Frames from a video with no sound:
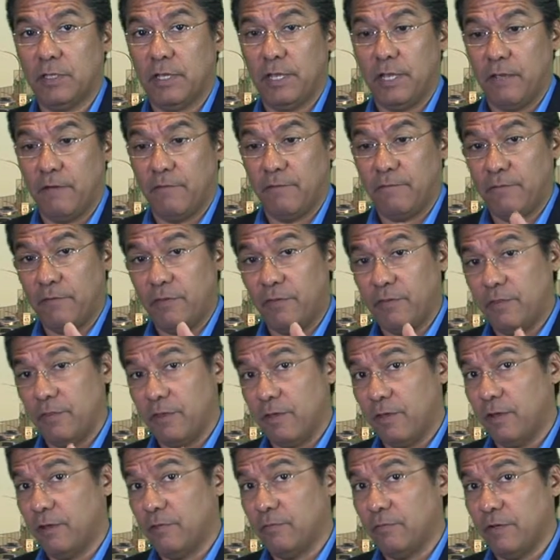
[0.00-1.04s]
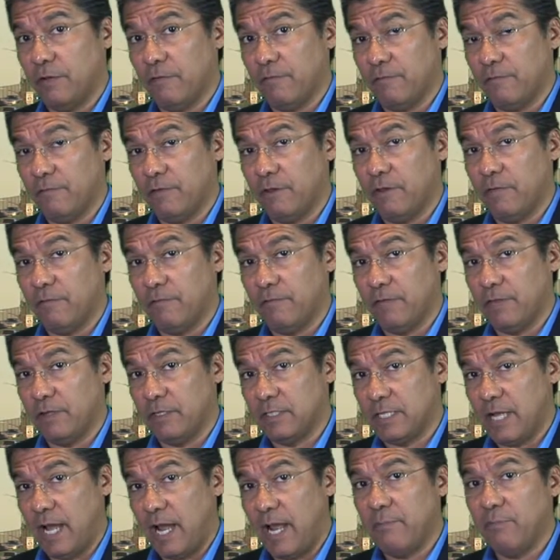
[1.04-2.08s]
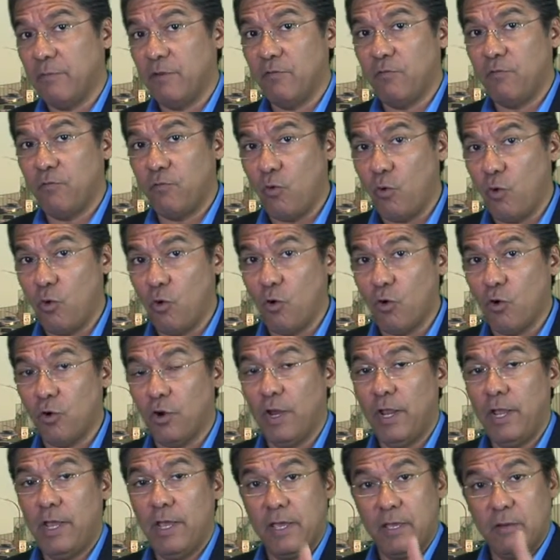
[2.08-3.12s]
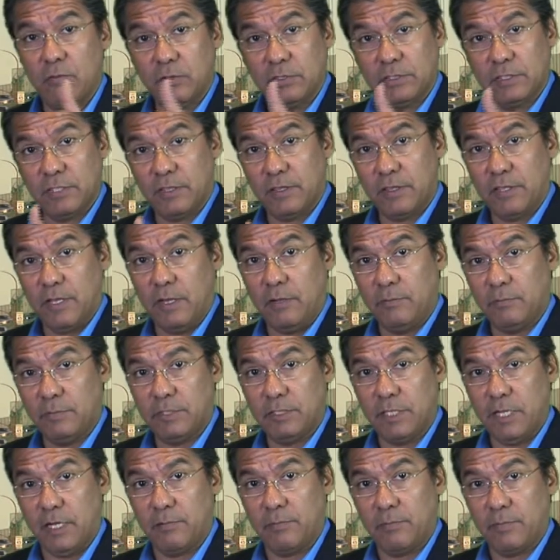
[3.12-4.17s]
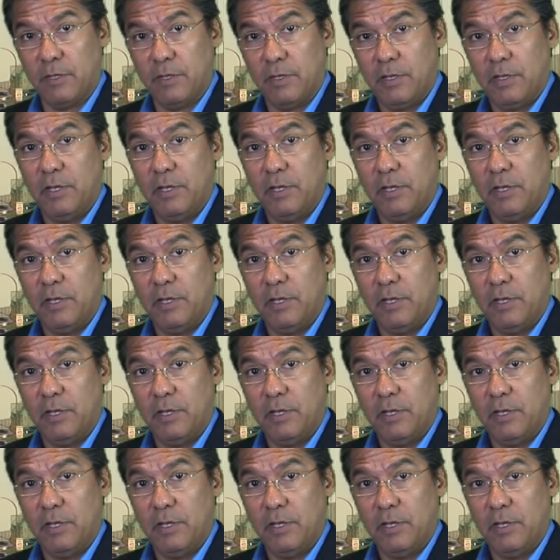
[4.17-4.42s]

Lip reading: If the time before it was a thumbs up,